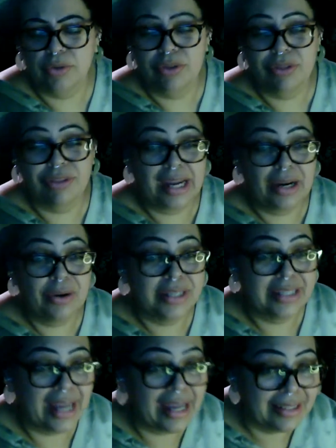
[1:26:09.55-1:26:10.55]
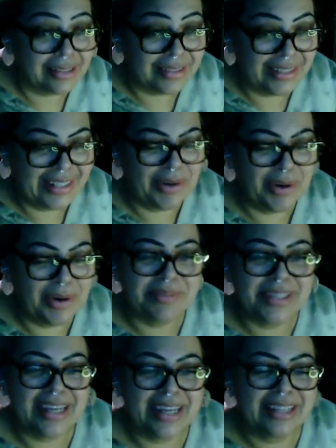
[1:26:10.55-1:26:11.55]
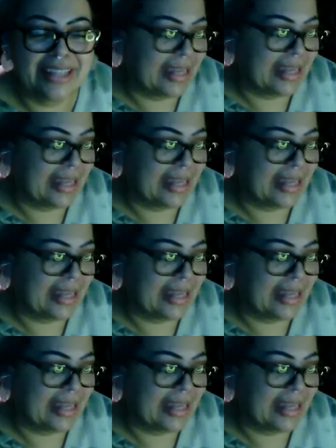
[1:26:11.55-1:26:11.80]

there yet. You know what I'm saying? Like,